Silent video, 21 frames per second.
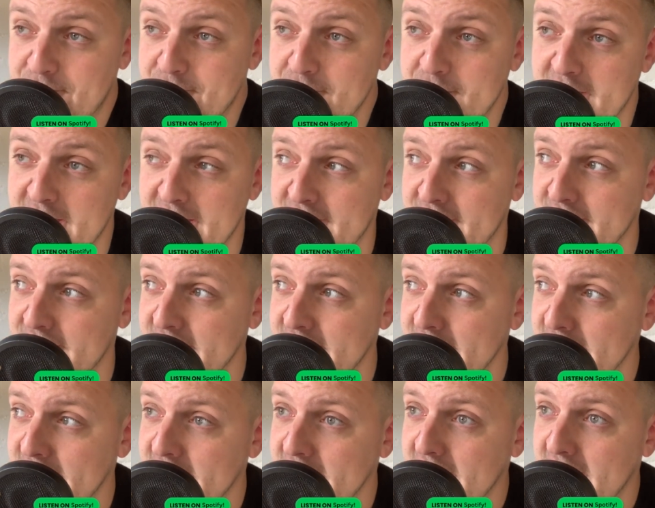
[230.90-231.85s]
And
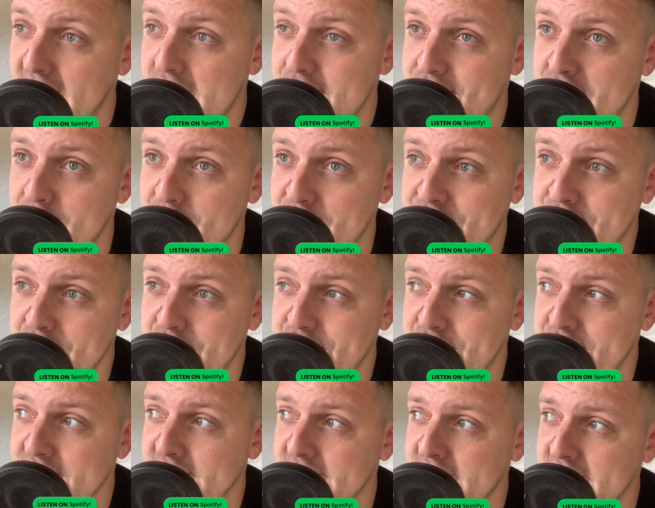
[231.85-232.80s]
I found myself
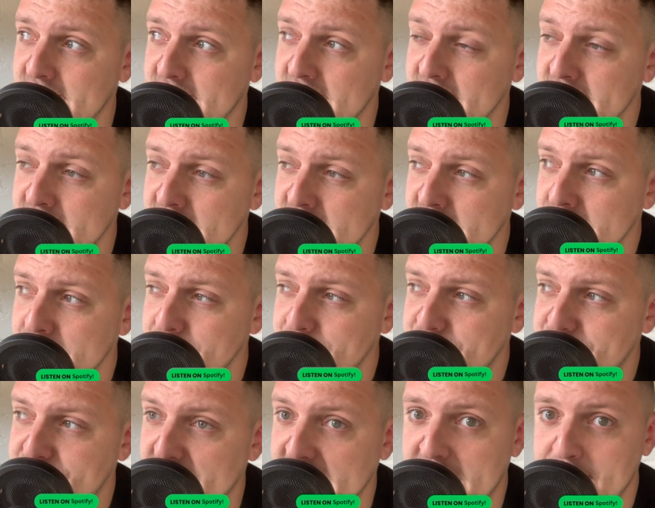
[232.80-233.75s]
steadily
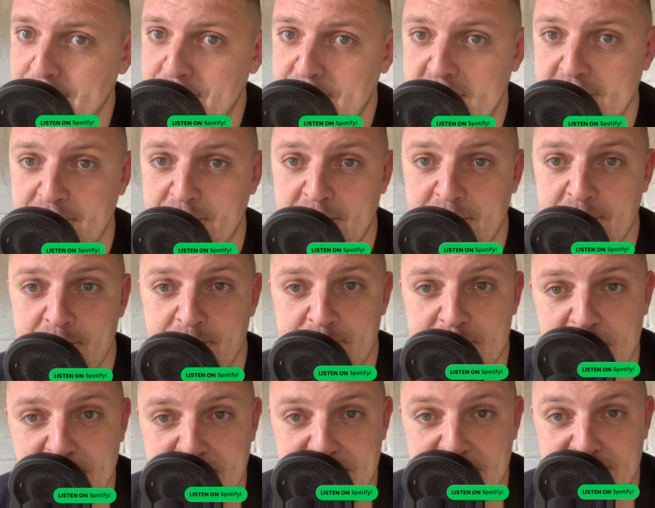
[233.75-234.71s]
becoming
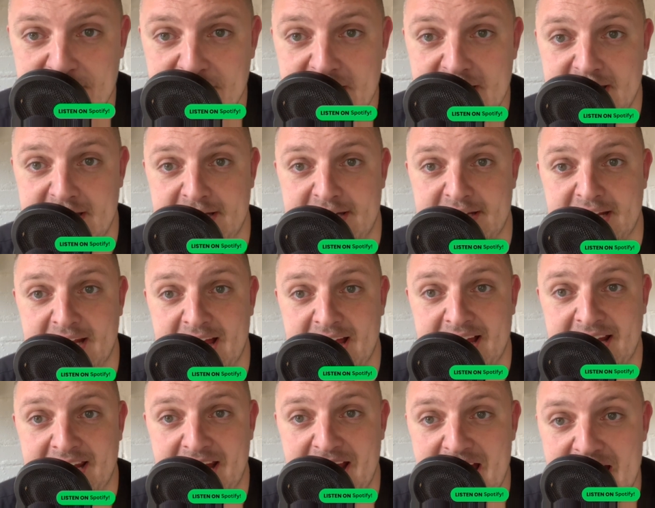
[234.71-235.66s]
motivated
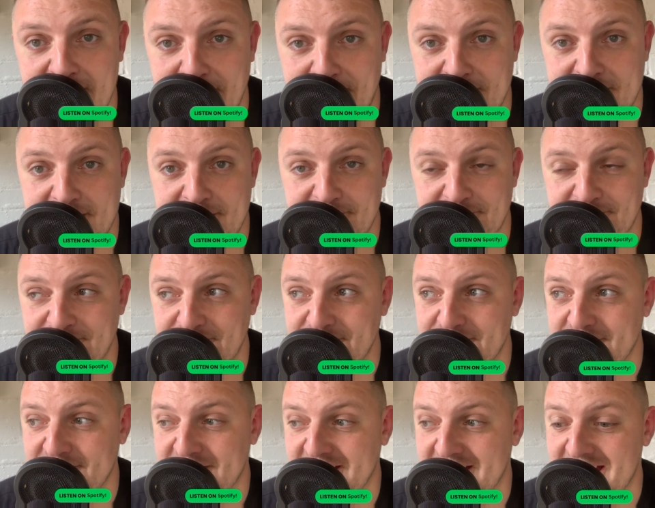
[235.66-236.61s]
and happy,
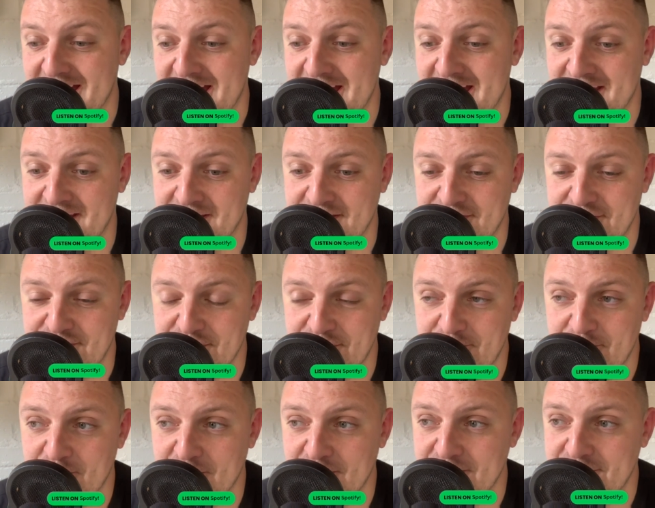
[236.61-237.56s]
and
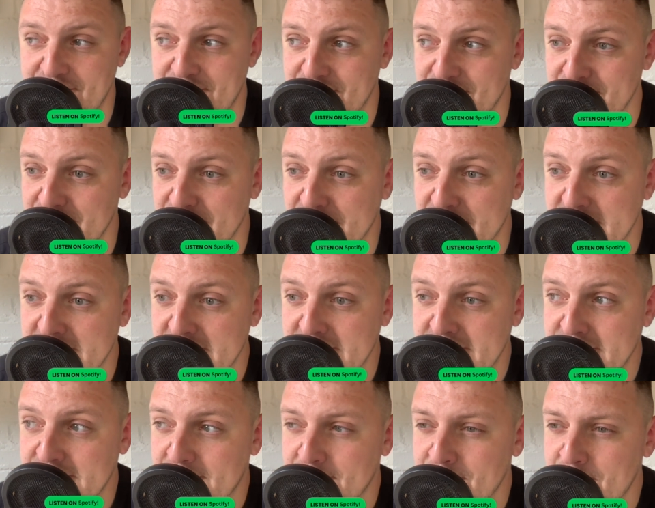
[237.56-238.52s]
just wanted to
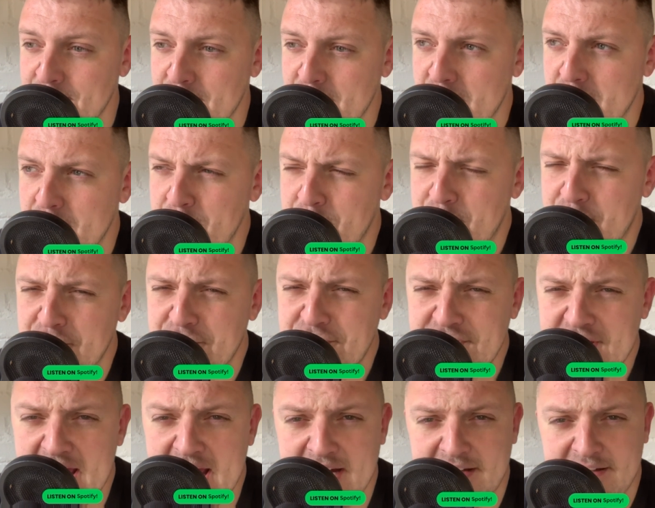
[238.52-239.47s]

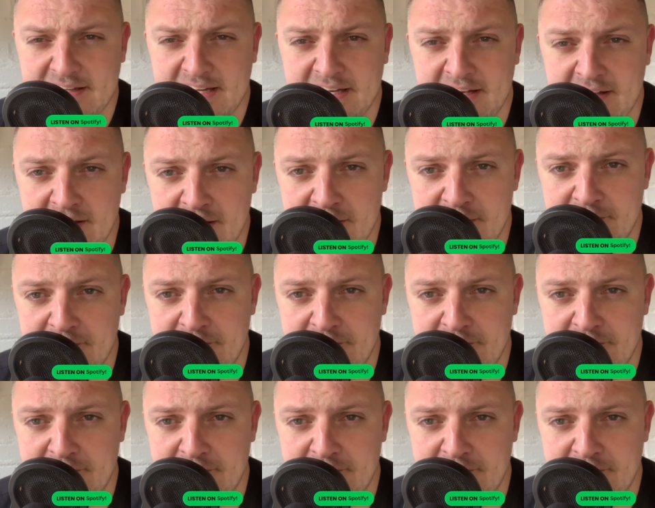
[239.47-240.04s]
protect and love